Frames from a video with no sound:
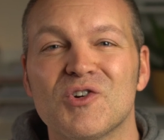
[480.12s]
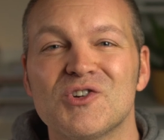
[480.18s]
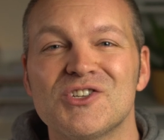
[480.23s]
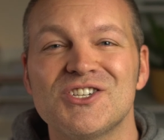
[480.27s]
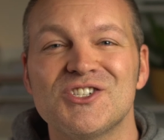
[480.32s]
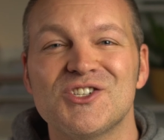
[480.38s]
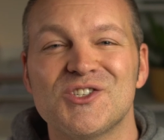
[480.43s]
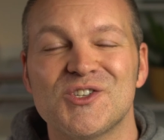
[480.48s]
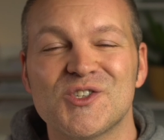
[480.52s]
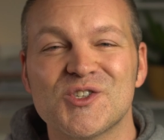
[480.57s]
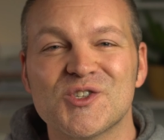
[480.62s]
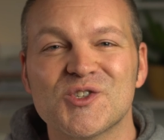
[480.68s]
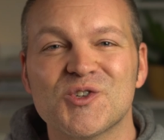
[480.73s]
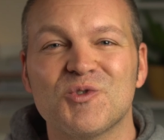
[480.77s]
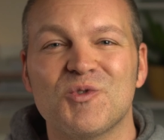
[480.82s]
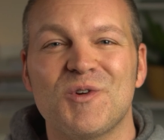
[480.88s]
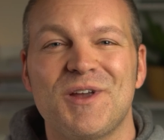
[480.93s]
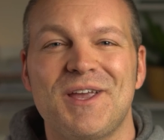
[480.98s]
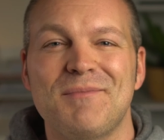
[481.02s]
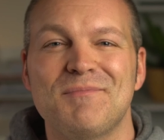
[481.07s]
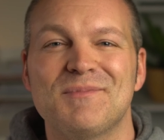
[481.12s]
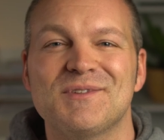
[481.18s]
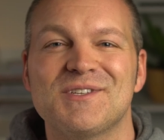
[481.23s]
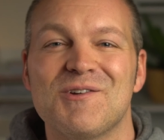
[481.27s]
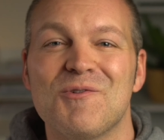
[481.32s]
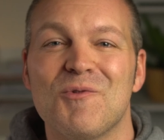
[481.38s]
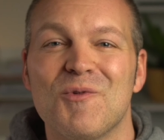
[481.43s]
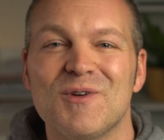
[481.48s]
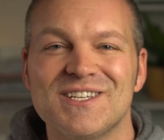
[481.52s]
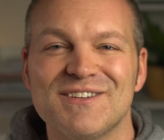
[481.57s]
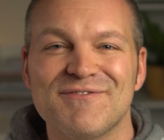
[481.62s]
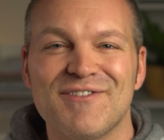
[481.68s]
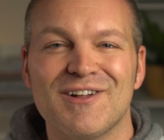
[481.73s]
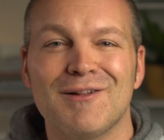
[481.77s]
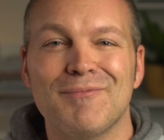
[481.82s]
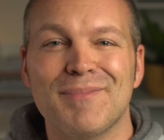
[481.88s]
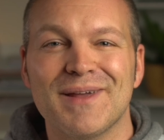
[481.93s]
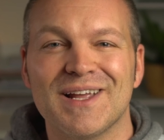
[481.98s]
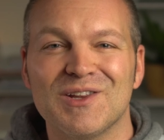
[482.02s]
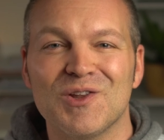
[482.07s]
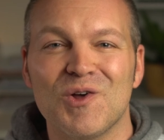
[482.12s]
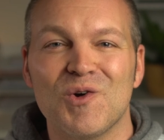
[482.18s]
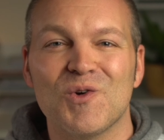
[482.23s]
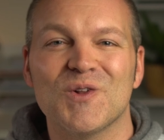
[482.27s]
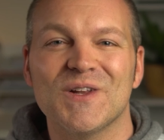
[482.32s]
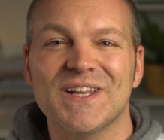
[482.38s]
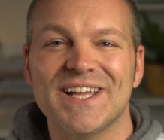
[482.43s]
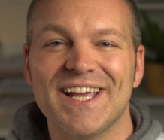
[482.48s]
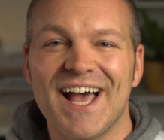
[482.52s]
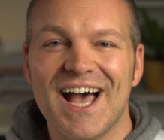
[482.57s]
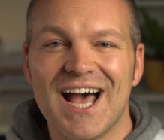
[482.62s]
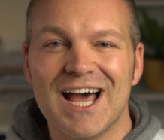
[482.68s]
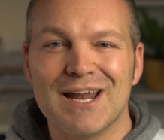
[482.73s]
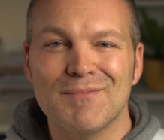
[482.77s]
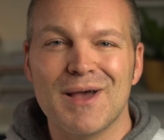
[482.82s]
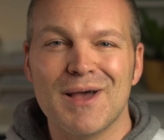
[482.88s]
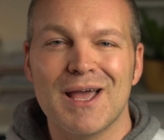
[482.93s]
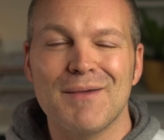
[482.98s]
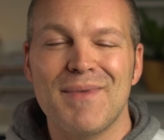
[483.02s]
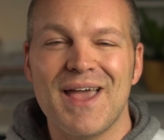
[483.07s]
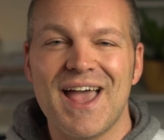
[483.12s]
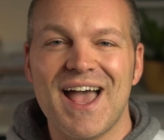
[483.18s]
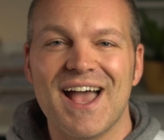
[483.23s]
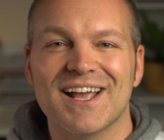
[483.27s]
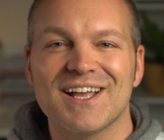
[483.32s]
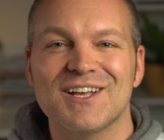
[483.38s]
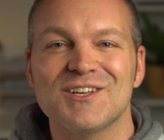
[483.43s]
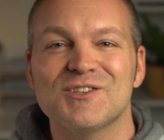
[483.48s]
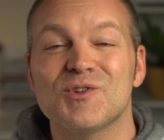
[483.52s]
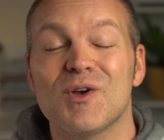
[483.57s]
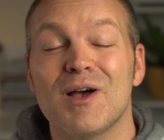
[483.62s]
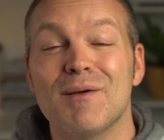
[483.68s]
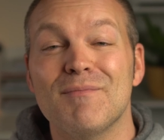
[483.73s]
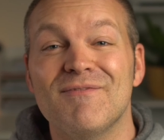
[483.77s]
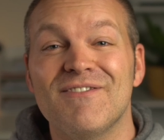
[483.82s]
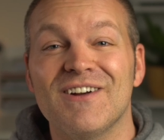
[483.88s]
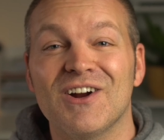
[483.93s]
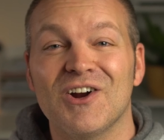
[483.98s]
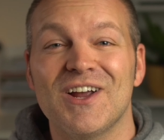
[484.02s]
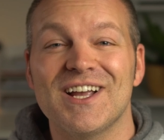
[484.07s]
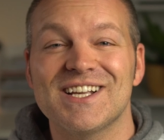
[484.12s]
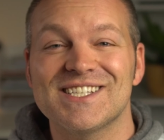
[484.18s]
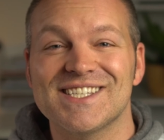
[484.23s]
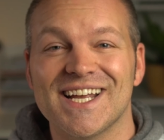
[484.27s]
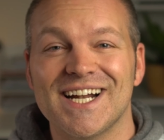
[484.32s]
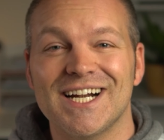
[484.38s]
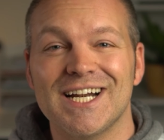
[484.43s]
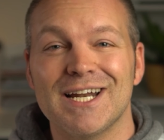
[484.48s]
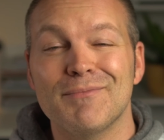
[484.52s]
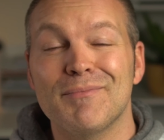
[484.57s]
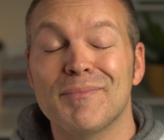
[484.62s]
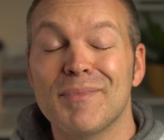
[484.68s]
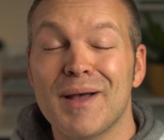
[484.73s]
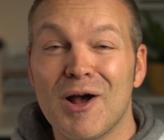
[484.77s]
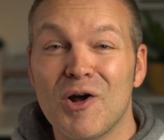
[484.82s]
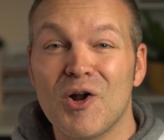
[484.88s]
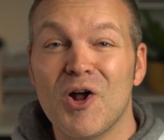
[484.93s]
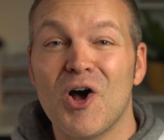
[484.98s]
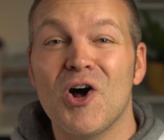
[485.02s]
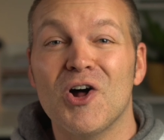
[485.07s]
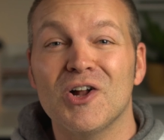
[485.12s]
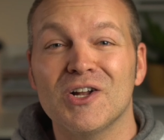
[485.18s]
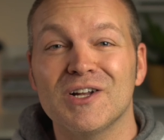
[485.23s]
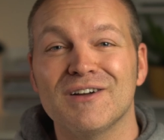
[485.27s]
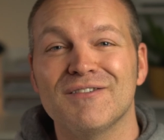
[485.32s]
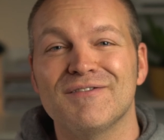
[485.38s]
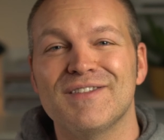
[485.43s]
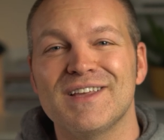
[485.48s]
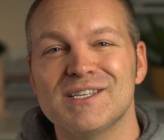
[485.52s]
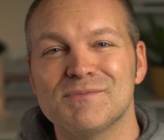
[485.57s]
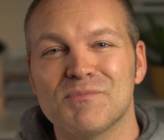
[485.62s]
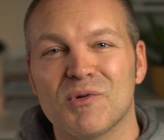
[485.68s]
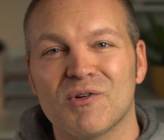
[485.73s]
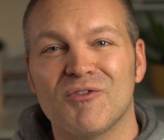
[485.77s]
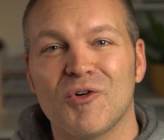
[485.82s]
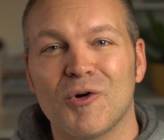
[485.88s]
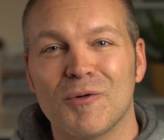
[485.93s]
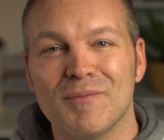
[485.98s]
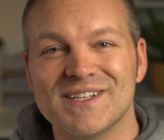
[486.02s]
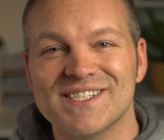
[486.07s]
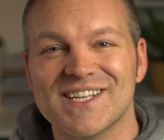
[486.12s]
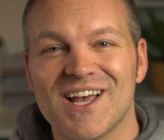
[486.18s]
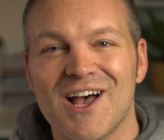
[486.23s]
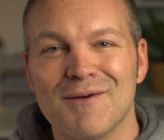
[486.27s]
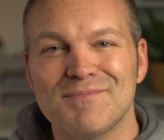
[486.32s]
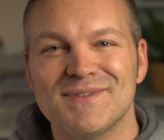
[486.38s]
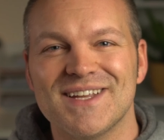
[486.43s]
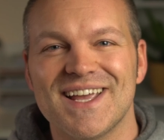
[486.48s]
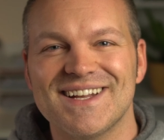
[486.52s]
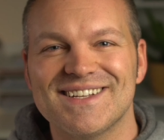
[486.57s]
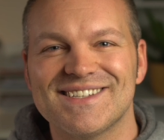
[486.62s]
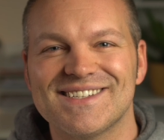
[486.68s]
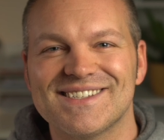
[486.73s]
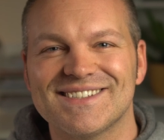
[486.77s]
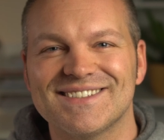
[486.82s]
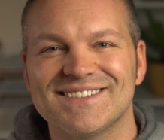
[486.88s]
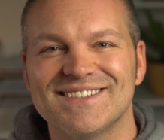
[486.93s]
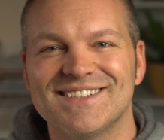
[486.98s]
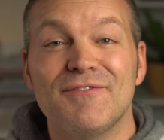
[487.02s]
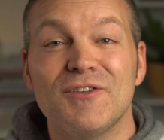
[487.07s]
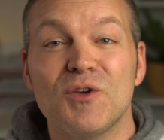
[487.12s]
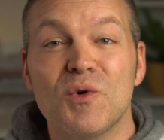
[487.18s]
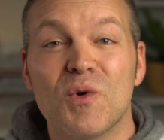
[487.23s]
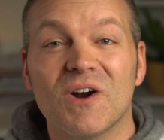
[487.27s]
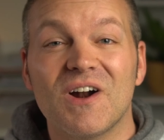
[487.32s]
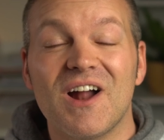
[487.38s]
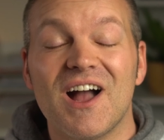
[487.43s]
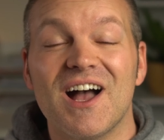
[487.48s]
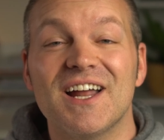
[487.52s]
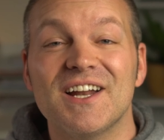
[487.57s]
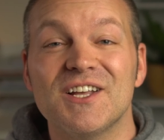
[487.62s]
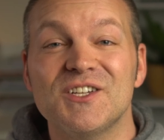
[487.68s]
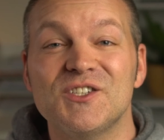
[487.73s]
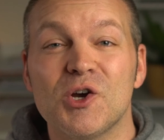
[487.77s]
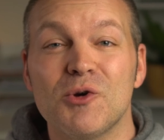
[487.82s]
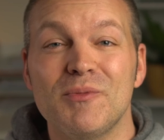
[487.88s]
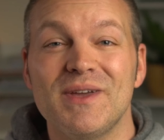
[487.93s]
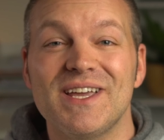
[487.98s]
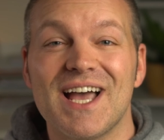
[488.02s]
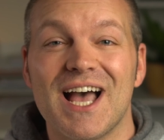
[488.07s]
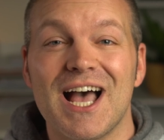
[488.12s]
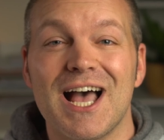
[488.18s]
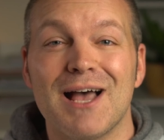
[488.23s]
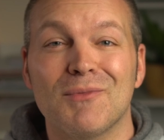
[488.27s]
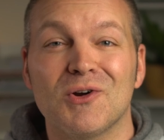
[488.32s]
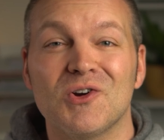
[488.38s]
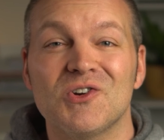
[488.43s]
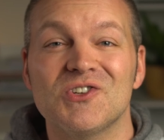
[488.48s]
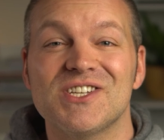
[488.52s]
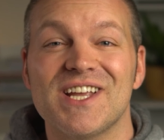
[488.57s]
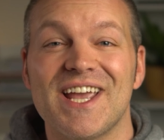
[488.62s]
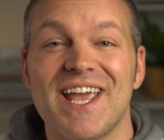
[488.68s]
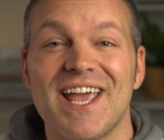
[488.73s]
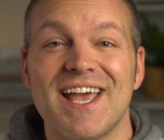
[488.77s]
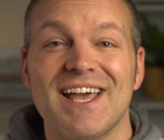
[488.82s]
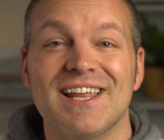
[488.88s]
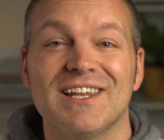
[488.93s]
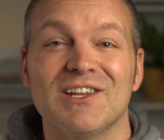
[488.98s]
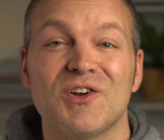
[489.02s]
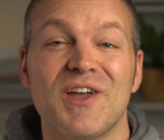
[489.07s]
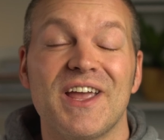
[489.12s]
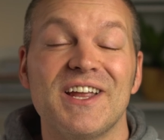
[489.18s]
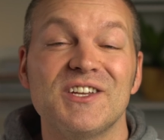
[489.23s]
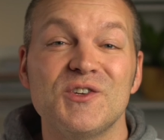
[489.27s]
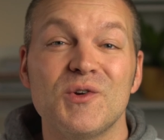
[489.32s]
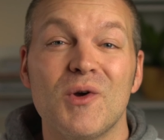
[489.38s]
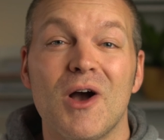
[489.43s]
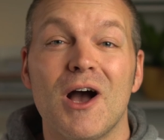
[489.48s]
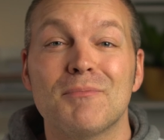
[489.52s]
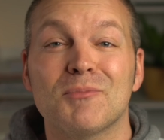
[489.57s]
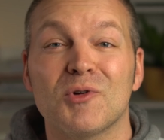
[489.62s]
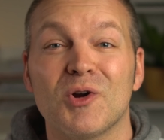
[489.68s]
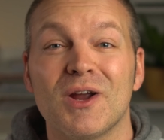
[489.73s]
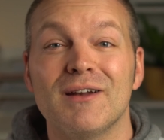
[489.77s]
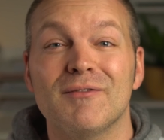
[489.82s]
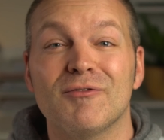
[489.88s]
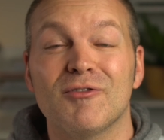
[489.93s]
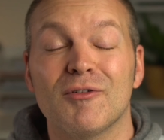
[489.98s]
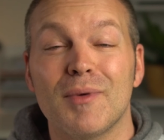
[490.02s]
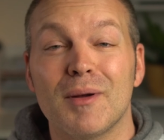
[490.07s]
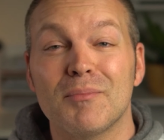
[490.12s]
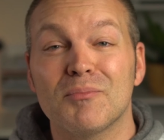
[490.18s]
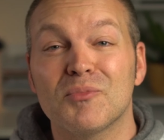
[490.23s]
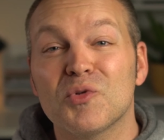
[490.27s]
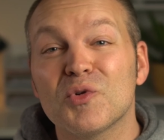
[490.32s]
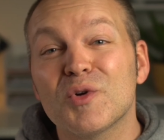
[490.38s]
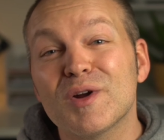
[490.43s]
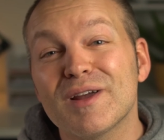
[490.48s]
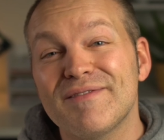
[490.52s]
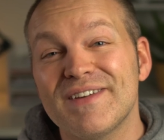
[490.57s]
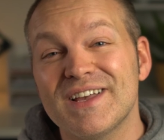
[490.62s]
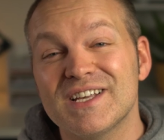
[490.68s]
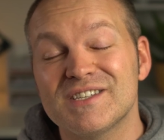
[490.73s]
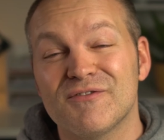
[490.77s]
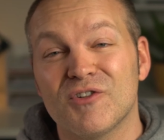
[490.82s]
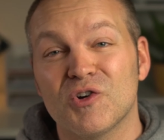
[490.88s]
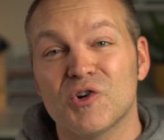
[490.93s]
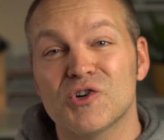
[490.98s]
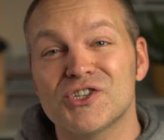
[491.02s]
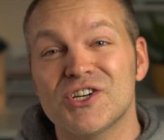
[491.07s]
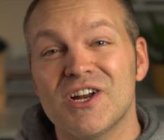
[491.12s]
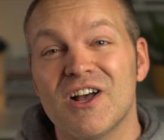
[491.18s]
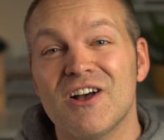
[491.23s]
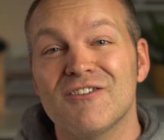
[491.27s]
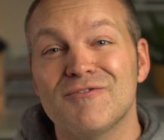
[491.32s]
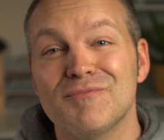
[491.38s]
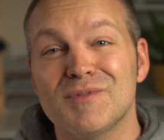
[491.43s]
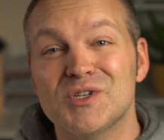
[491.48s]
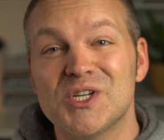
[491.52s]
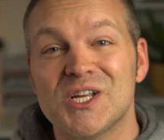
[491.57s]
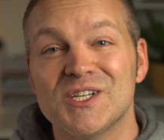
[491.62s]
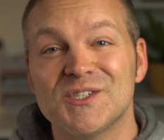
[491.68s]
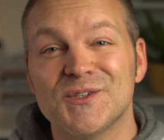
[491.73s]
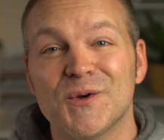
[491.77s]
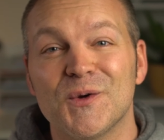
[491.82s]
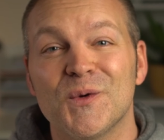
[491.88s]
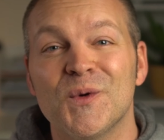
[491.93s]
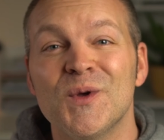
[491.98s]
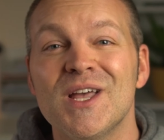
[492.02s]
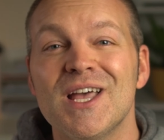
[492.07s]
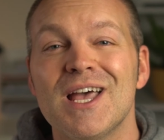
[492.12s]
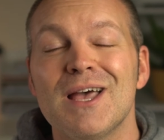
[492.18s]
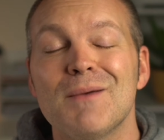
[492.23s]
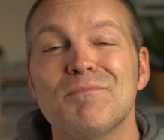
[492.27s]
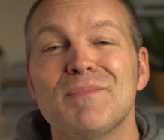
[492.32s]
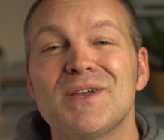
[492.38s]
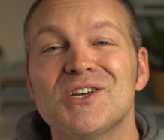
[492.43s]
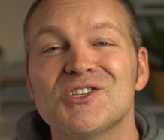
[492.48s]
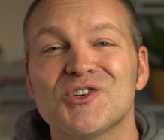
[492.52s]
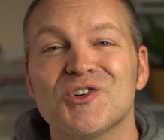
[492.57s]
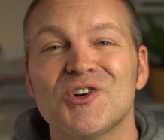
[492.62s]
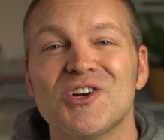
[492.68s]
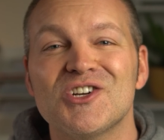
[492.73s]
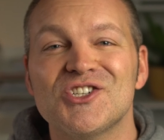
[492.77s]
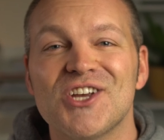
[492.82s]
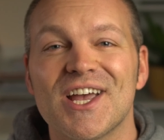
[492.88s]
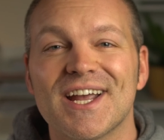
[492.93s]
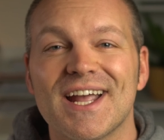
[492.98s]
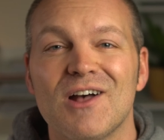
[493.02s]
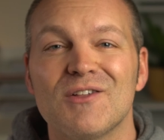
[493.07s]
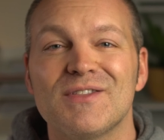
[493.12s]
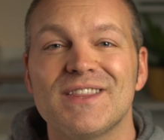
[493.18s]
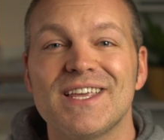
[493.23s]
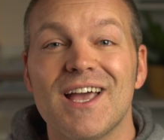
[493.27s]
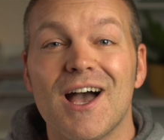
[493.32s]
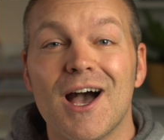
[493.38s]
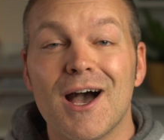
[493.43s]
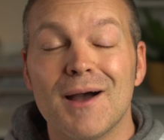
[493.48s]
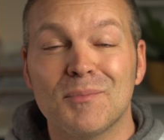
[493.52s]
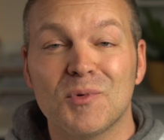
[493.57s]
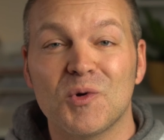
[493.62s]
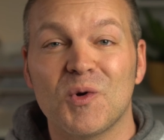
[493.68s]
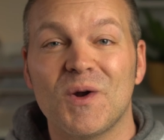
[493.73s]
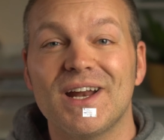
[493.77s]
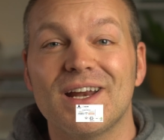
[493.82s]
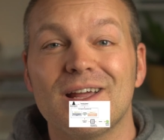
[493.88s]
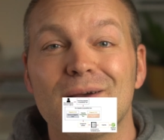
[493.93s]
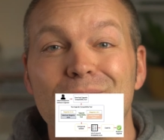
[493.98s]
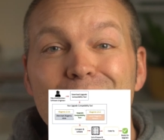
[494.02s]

version just screams when developing locally on my Mac. So I'm very excited about all of these performance updates. If you are on Adobe Commerce and looking to upgrade from a previous version of Magento, be sure to check out the Upgrade